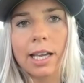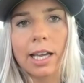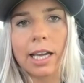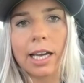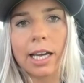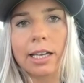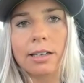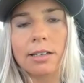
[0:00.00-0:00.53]

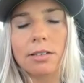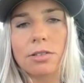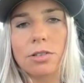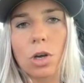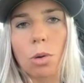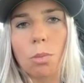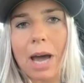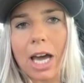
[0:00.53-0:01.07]
And
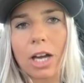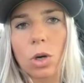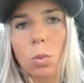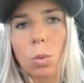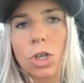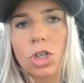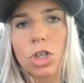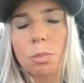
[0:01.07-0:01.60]
no matter
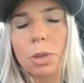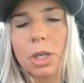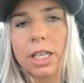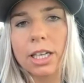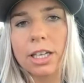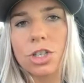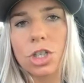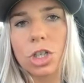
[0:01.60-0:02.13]
what you're
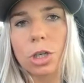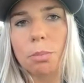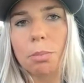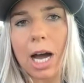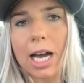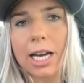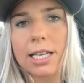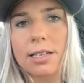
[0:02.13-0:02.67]
putting into your
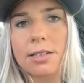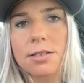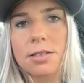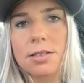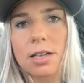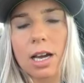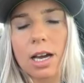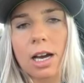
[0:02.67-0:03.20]

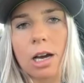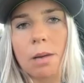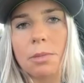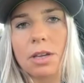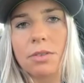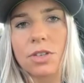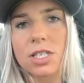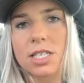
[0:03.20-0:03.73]
bodies, um,
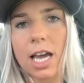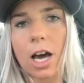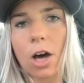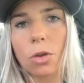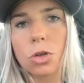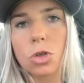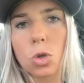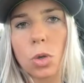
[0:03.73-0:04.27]
if it's a
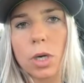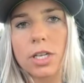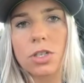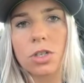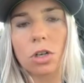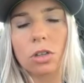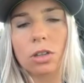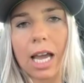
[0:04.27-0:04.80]
health choice
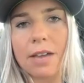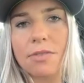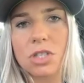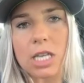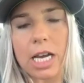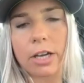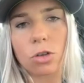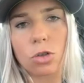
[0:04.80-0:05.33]
or a
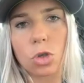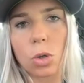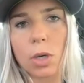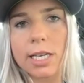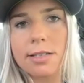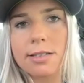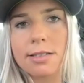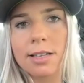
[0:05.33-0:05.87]
lifestyle
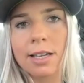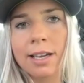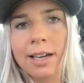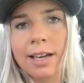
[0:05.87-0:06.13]
choice,